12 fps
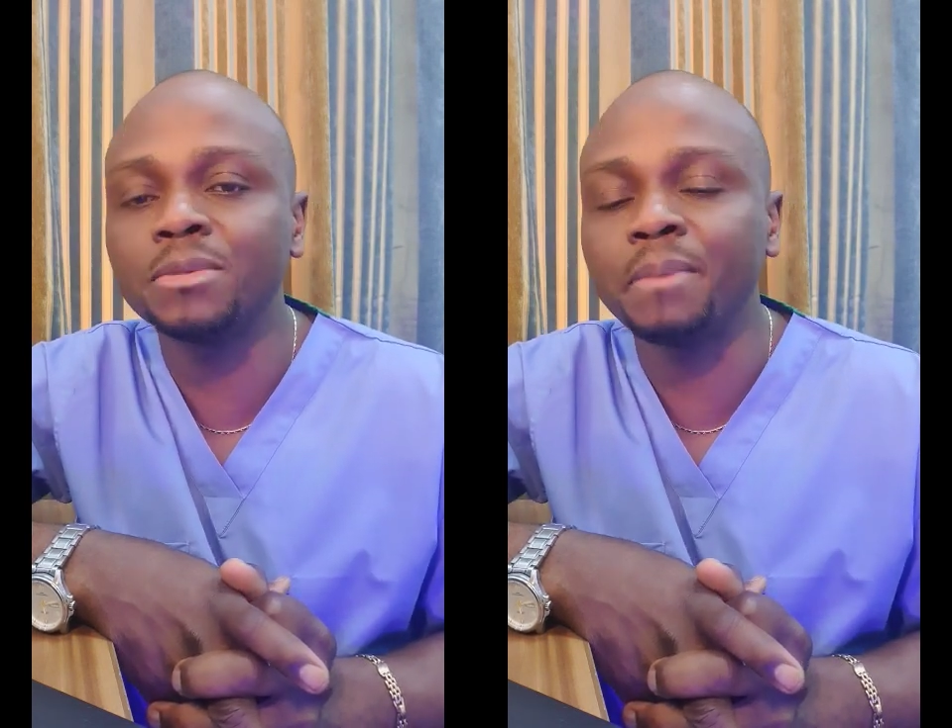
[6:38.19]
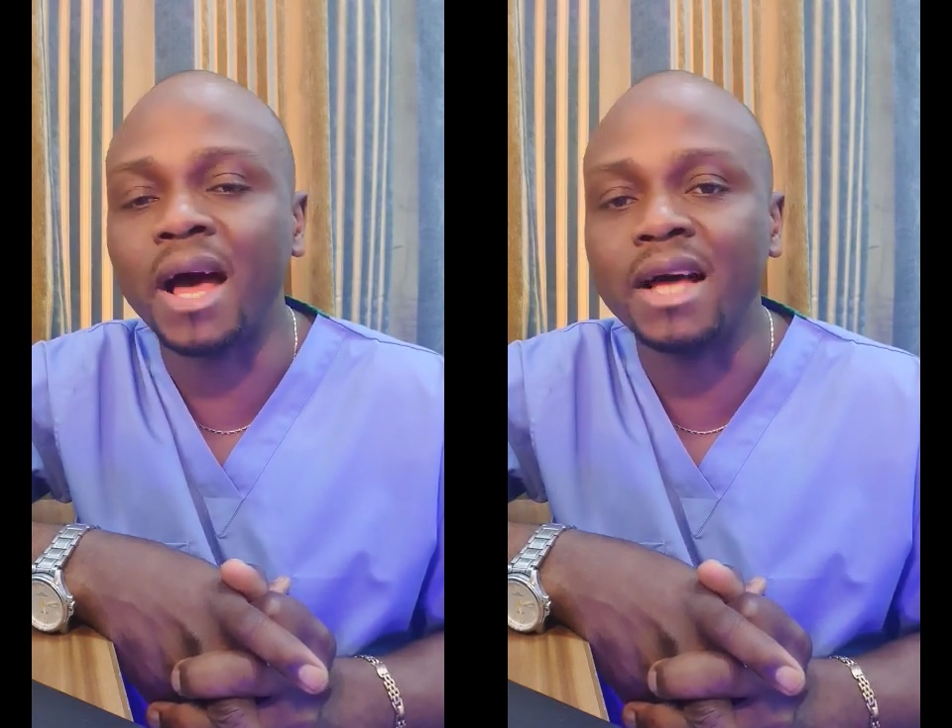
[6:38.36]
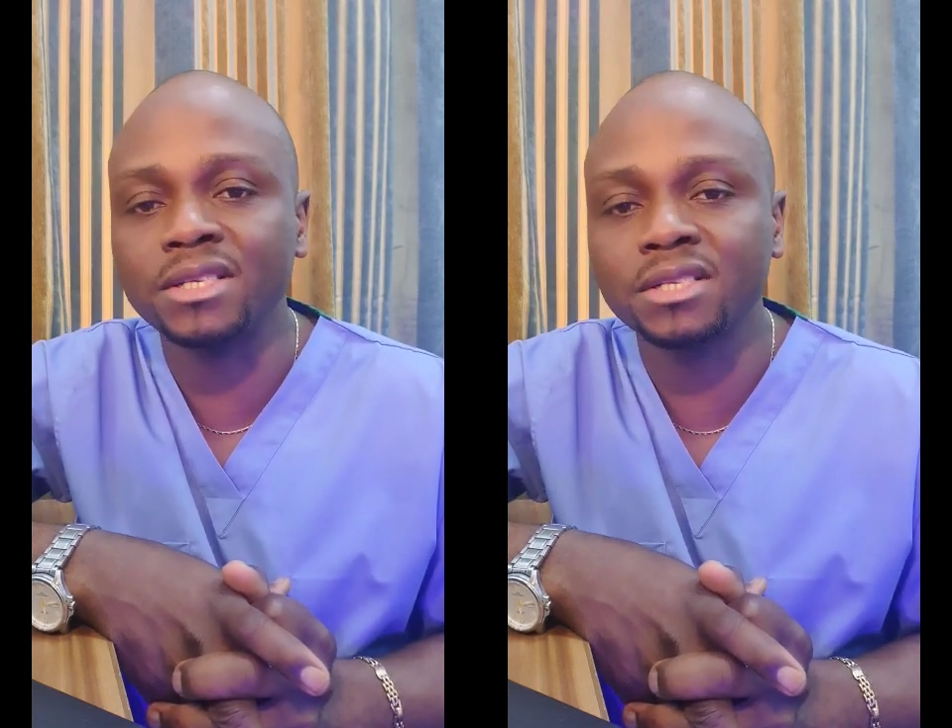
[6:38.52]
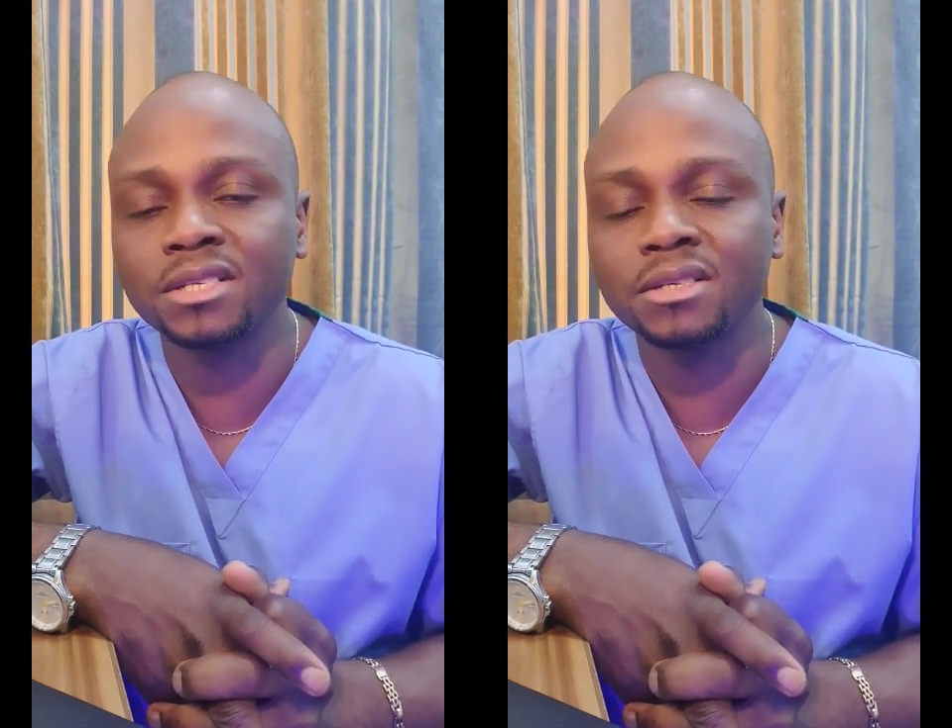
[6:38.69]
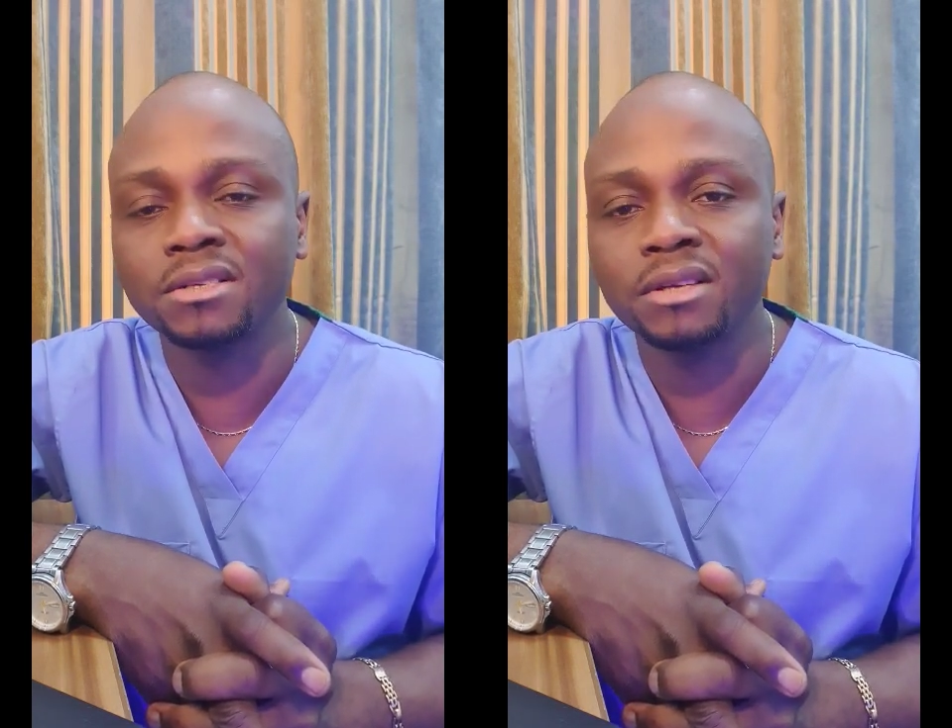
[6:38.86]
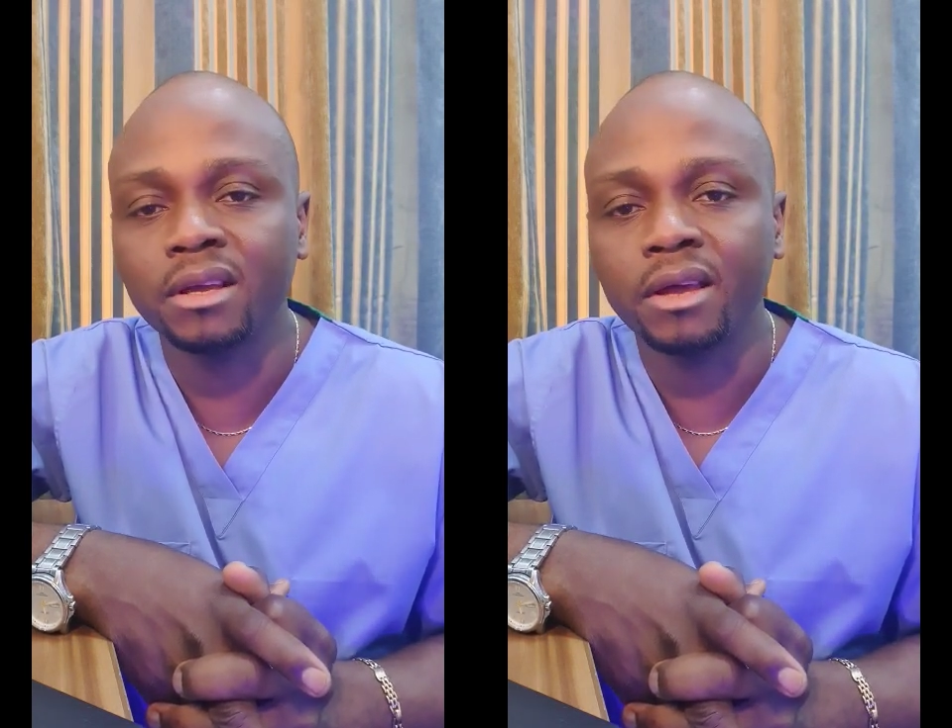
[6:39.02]
passed
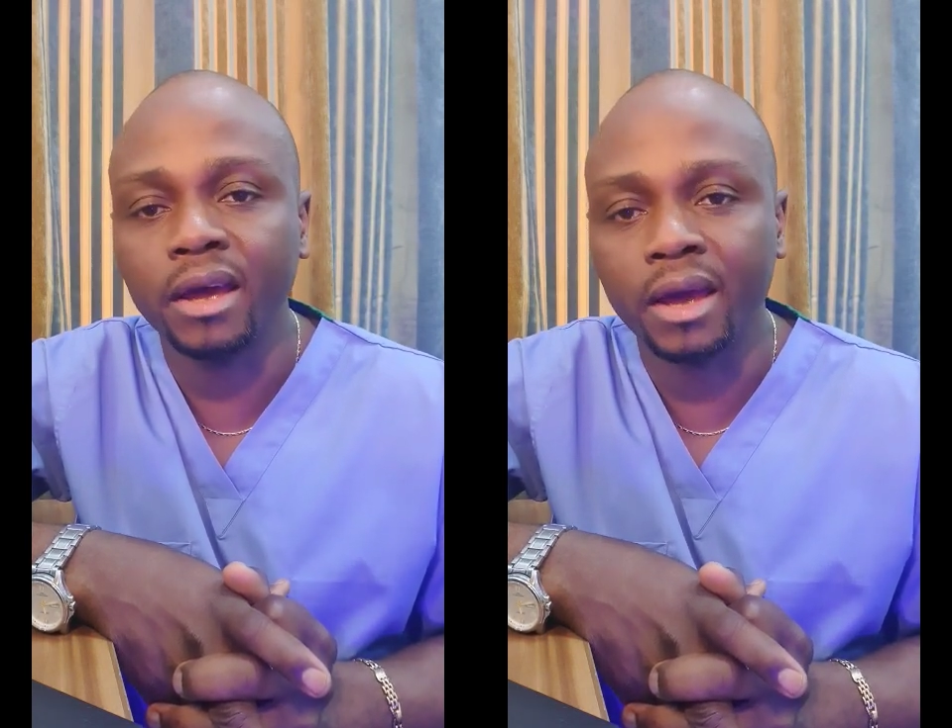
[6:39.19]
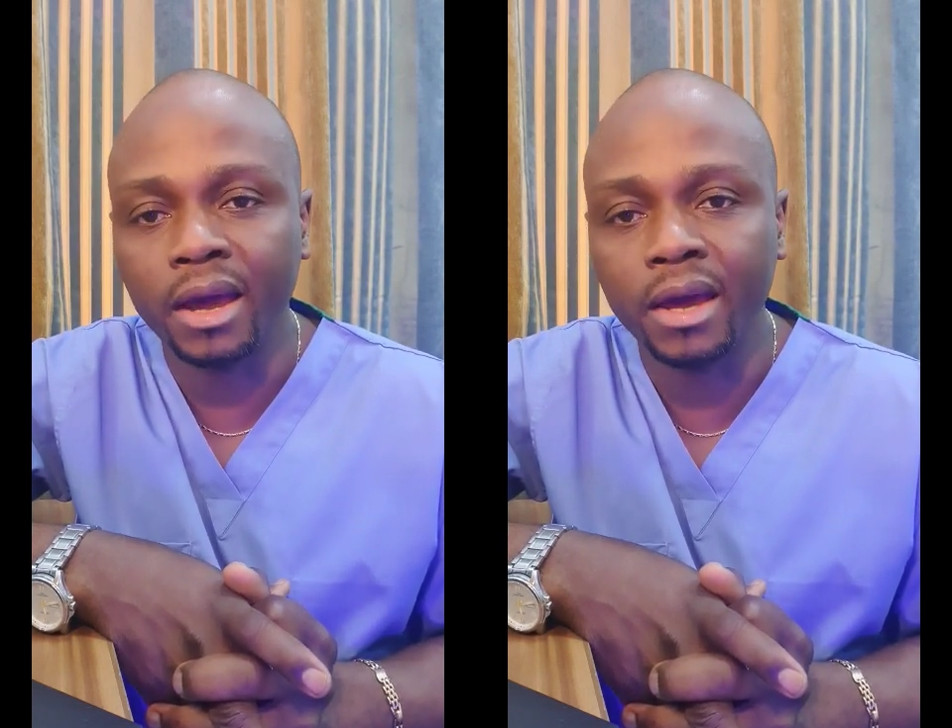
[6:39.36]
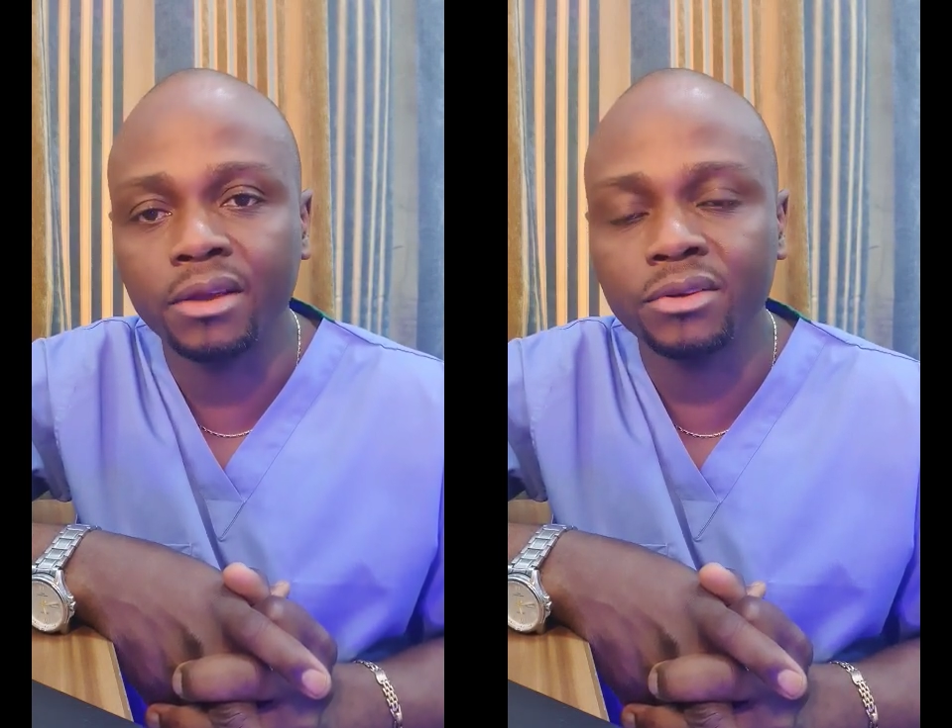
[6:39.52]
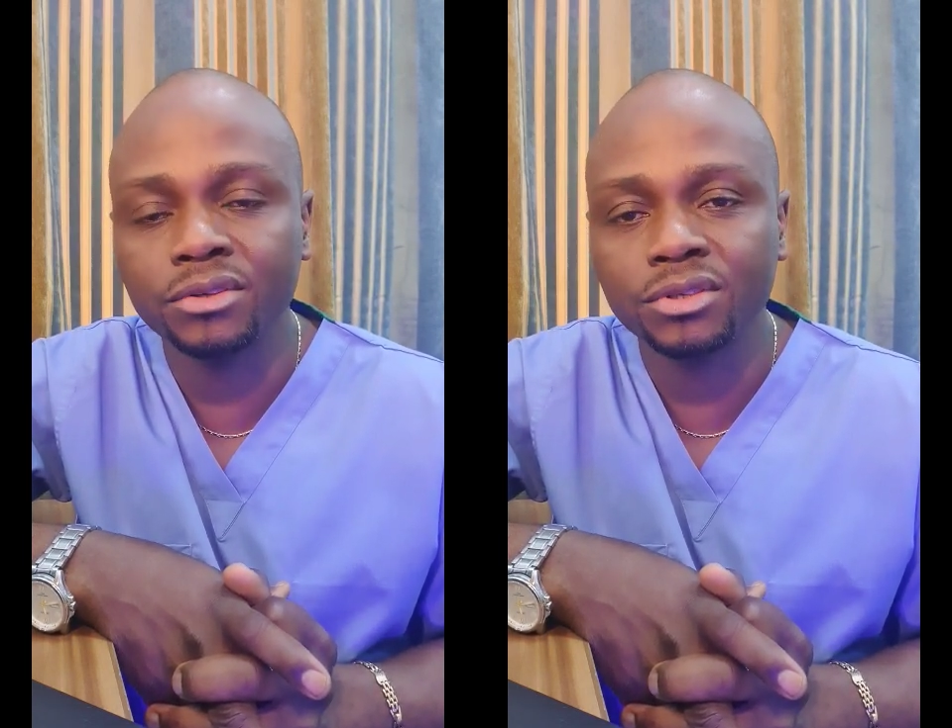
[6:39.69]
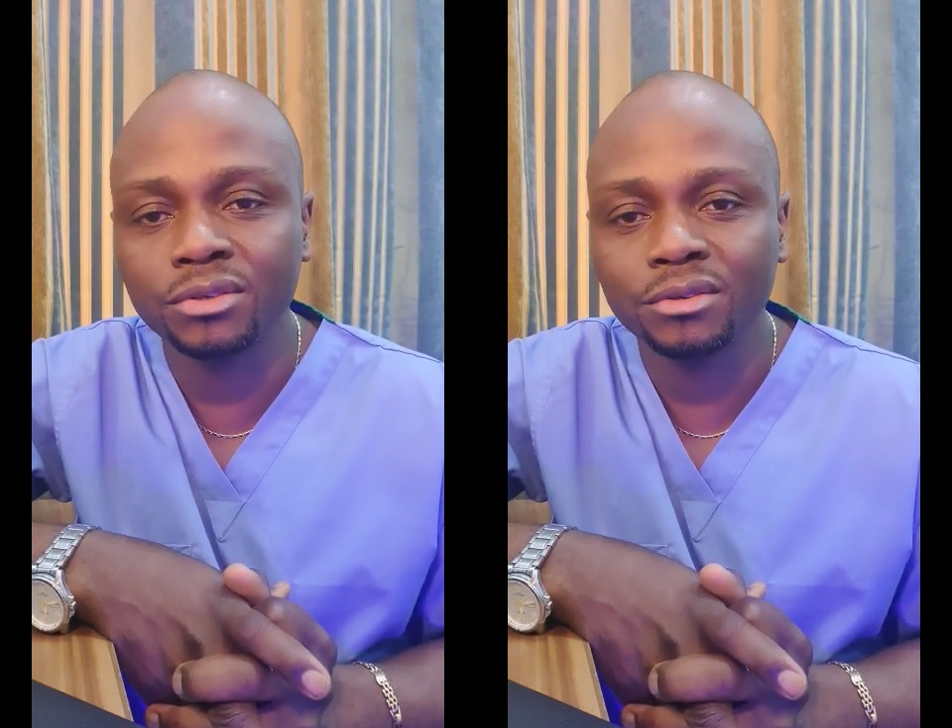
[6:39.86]
and